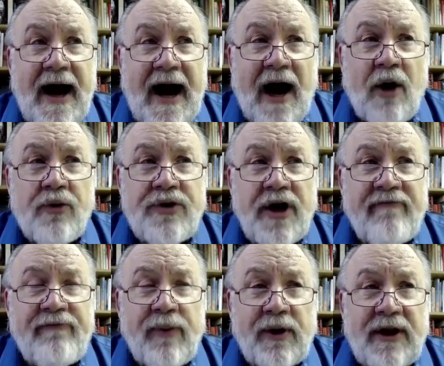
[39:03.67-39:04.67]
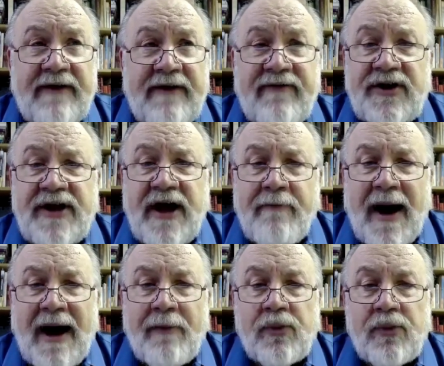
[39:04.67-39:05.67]
out of believing that
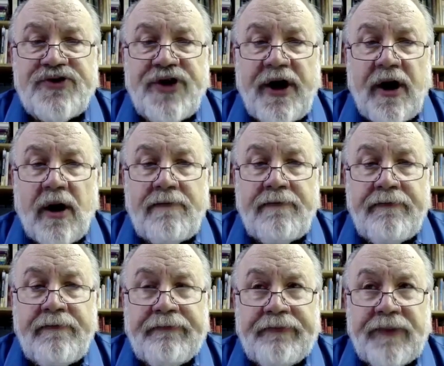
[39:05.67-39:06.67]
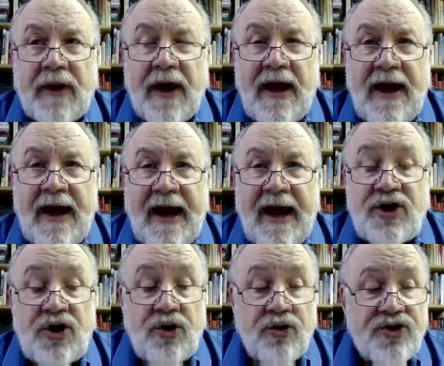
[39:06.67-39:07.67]
mom was there. And
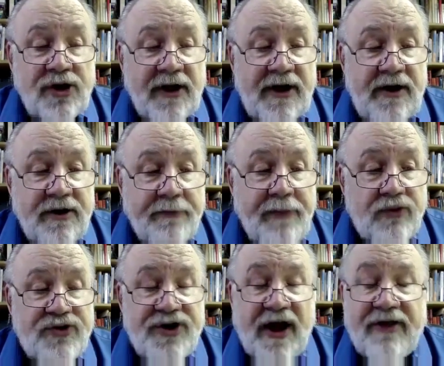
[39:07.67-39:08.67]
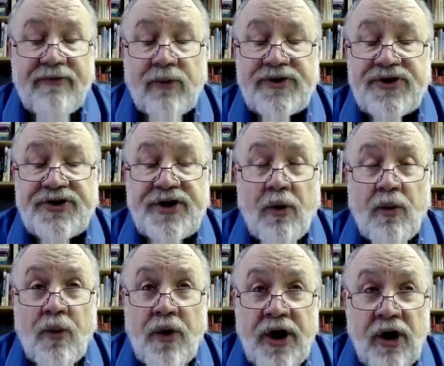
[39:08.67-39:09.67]
usually the post-death ones, they're
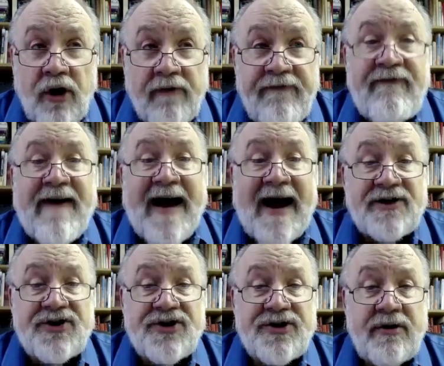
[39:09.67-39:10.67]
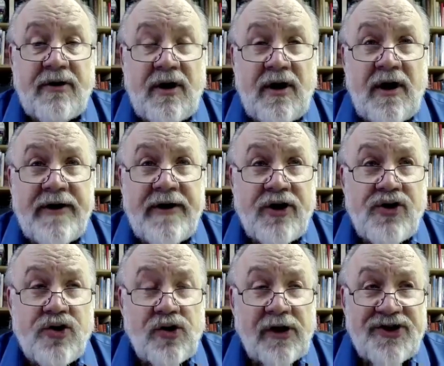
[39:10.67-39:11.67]
real fast. They're
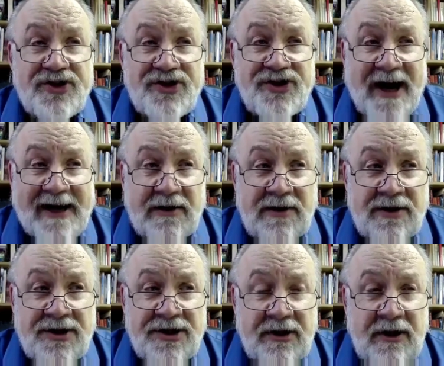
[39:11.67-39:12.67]
usually seconds,